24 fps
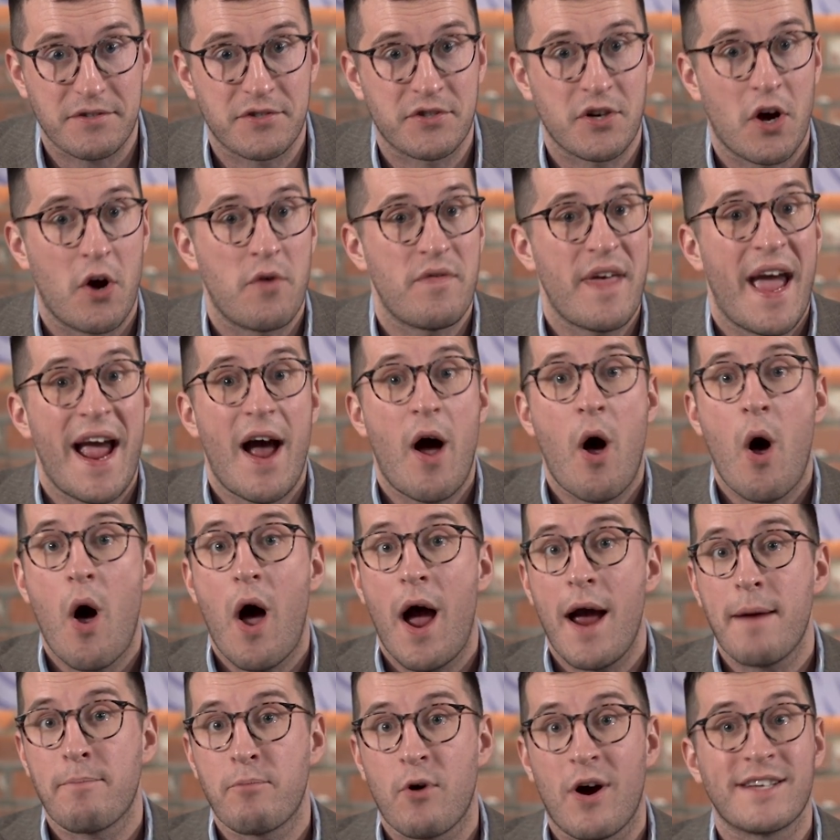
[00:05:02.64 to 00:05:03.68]
so that
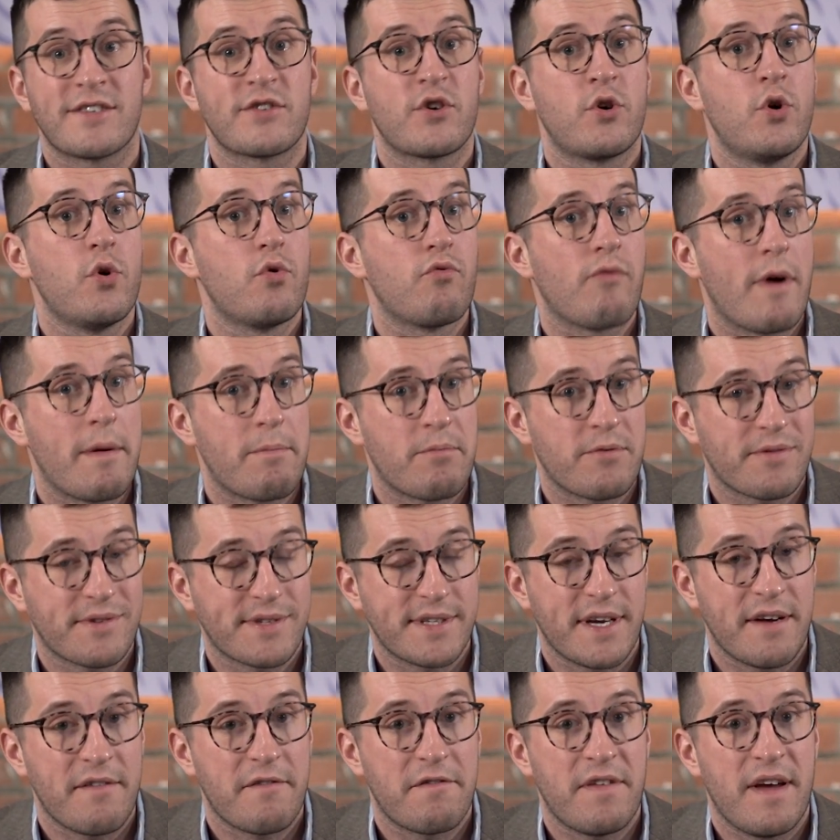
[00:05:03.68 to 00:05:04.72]
higher price could
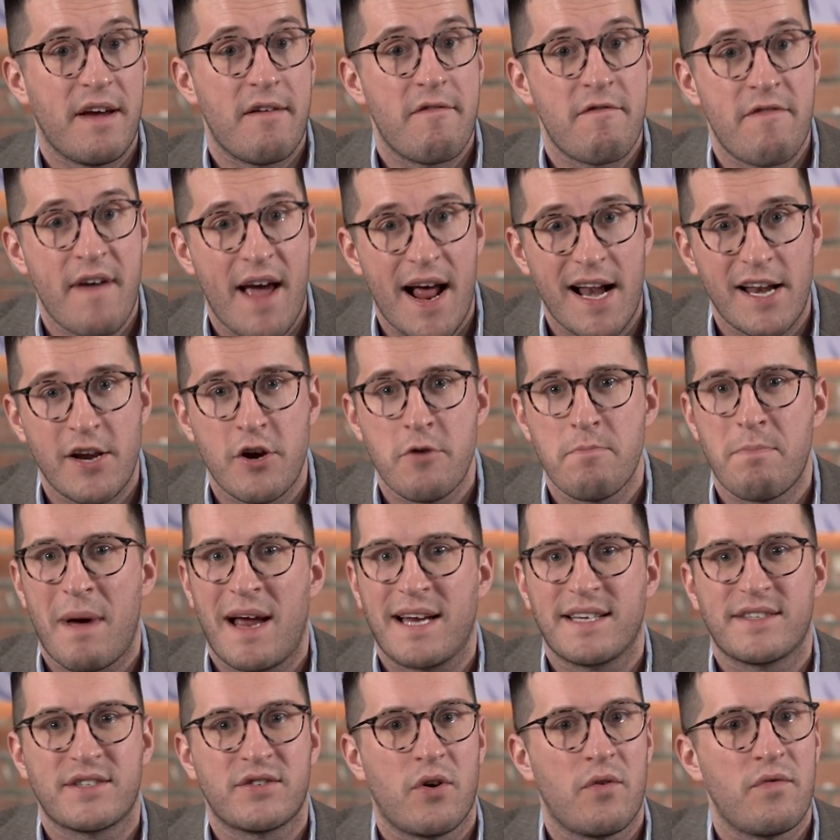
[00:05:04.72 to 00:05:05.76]
represent fair value
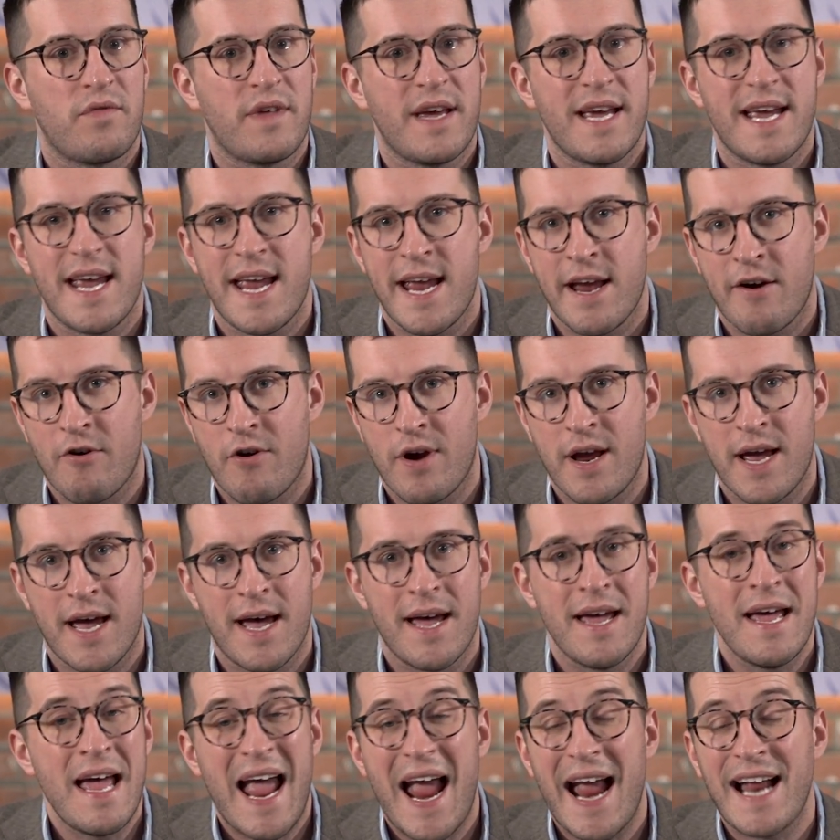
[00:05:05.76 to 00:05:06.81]
based on the area
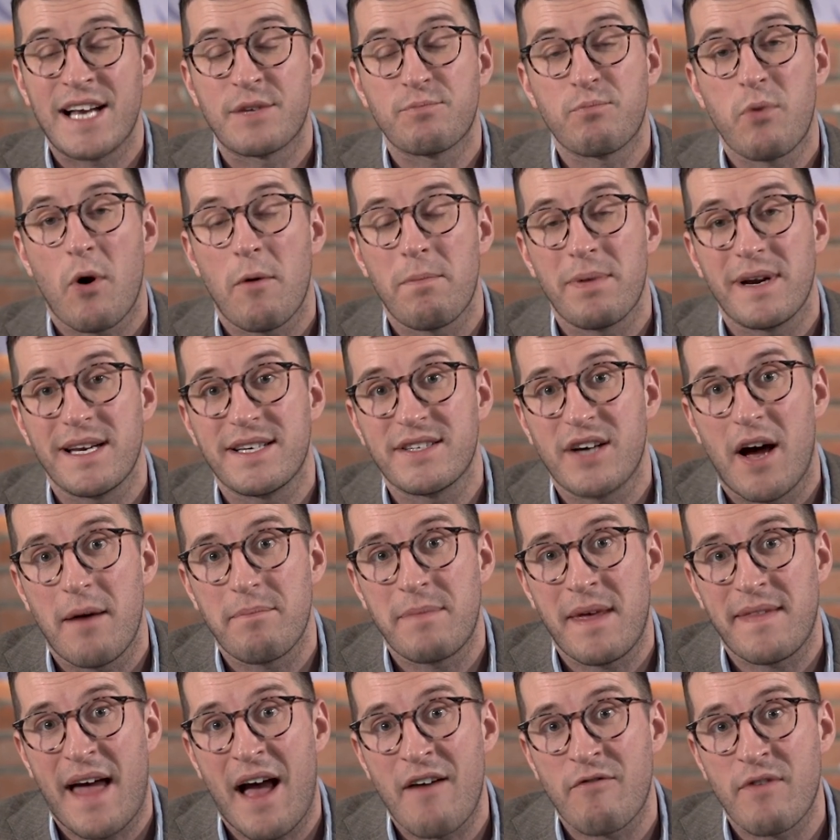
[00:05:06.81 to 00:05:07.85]
and property type
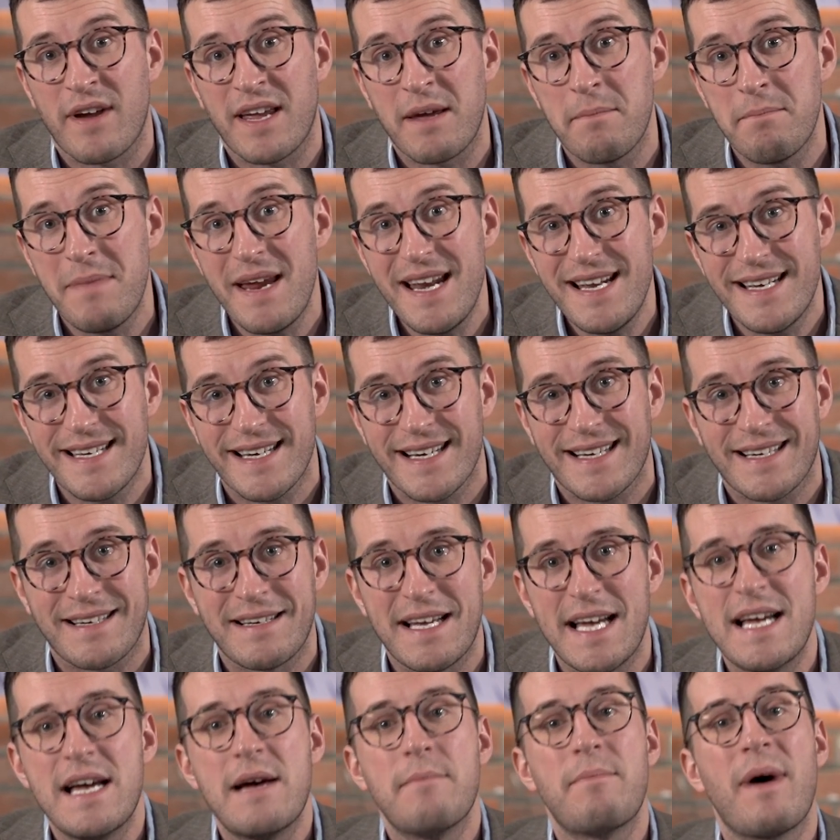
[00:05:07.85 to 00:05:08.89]
that they're recommending.
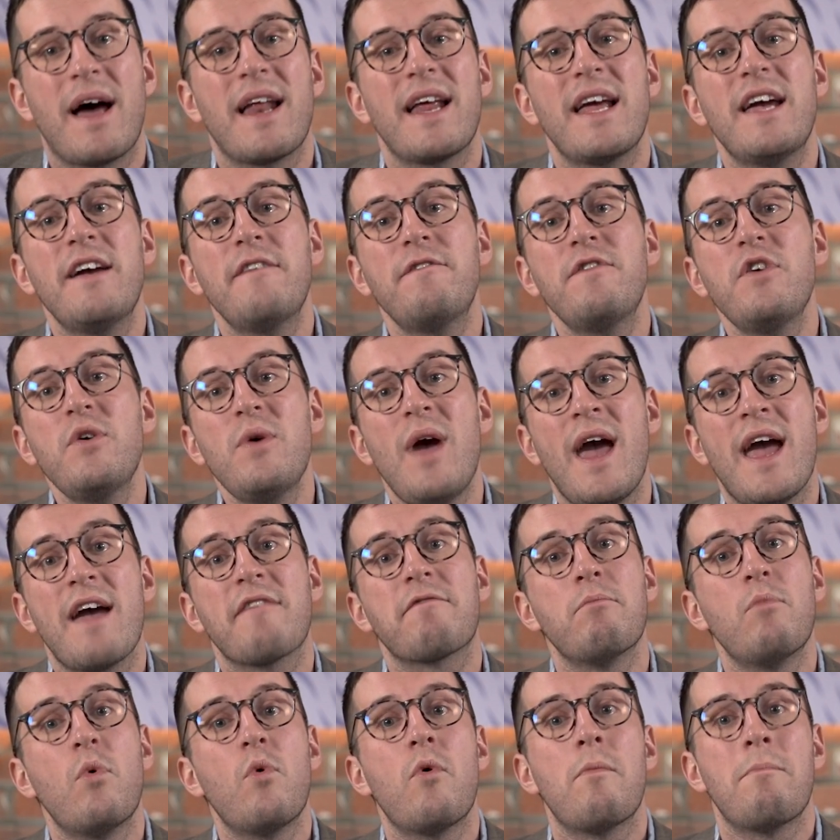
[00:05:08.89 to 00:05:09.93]
But if you have
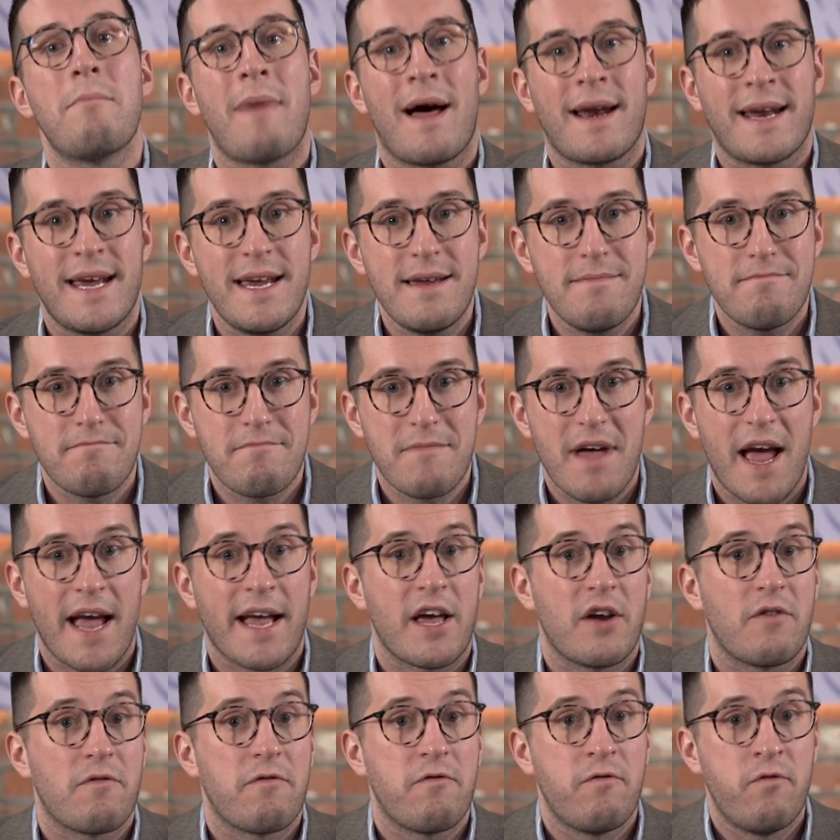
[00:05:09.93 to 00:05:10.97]
more money and
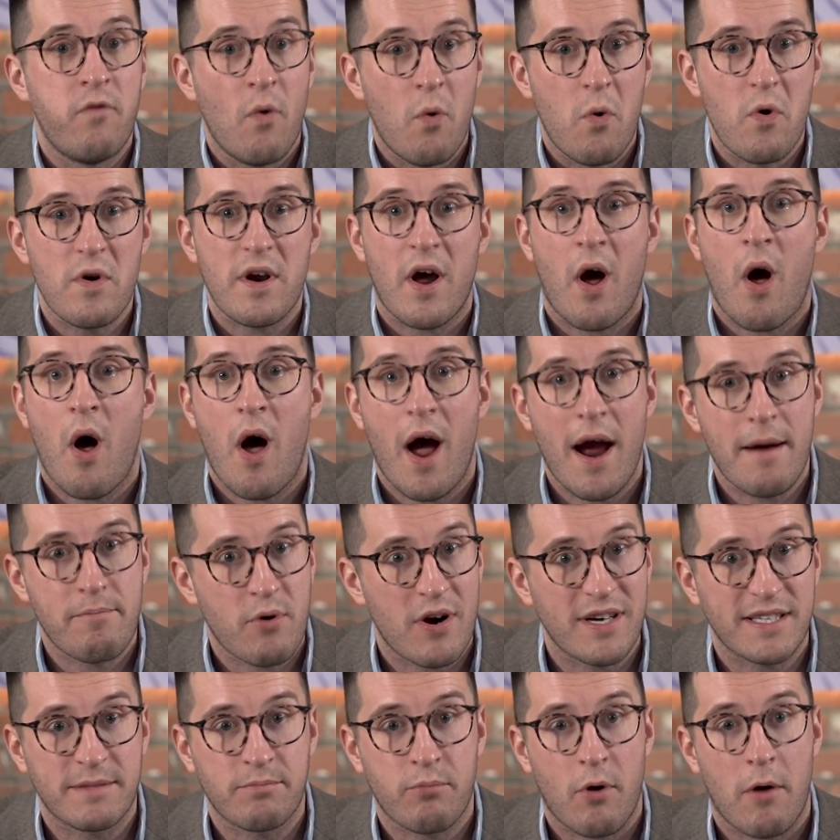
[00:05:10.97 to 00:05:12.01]
can afford a higher
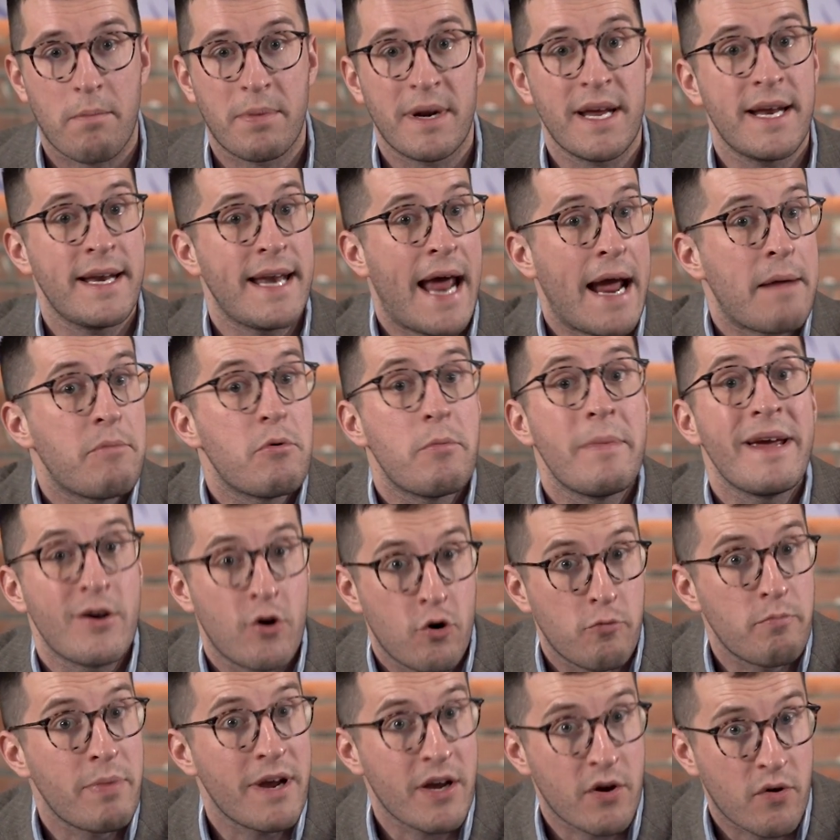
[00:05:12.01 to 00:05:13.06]
priced property, EnableMe
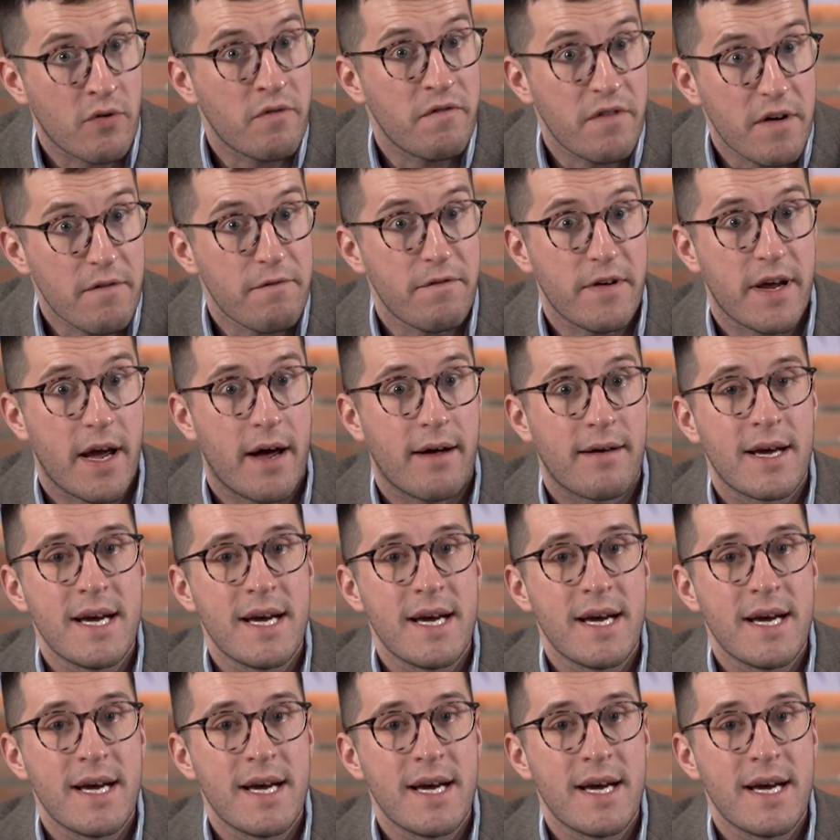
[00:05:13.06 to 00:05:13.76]
could be a good fit for you.